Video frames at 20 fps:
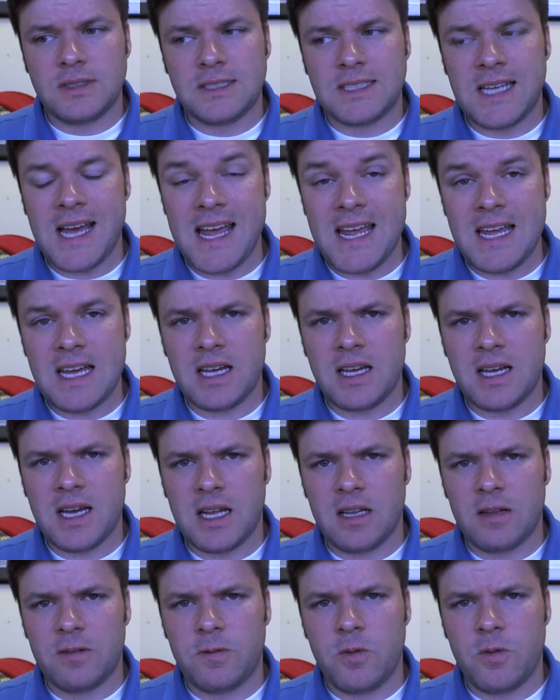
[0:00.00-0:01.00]
take
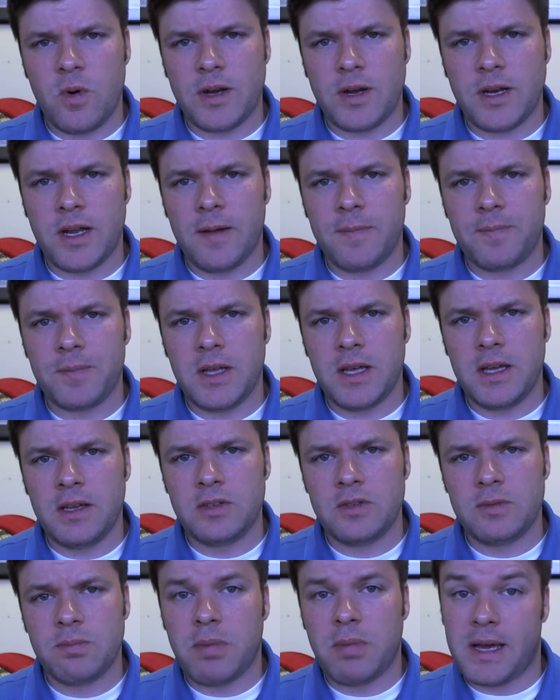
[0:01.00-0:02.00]
California
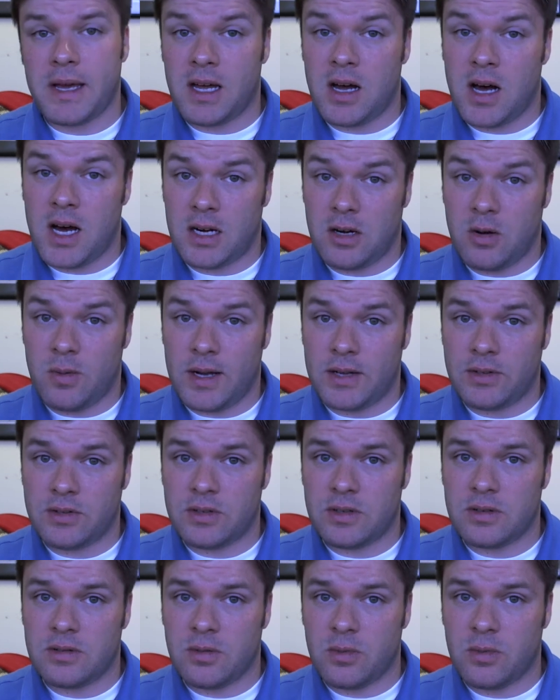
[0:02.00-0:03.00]
is by
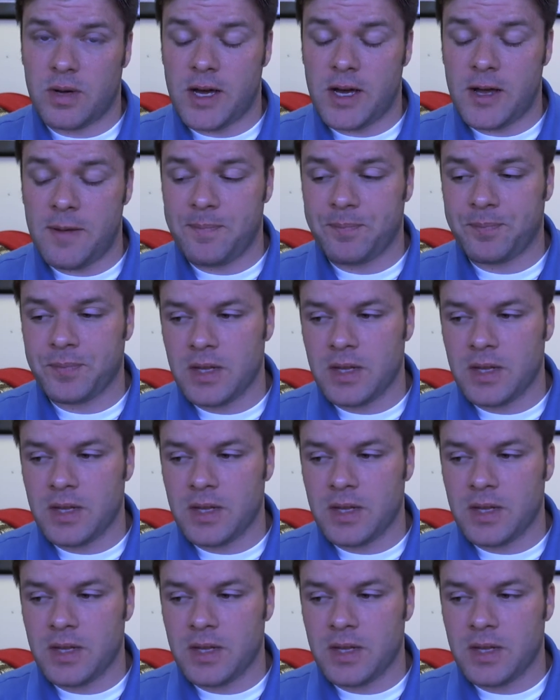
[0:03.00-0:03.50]
conquest, okay?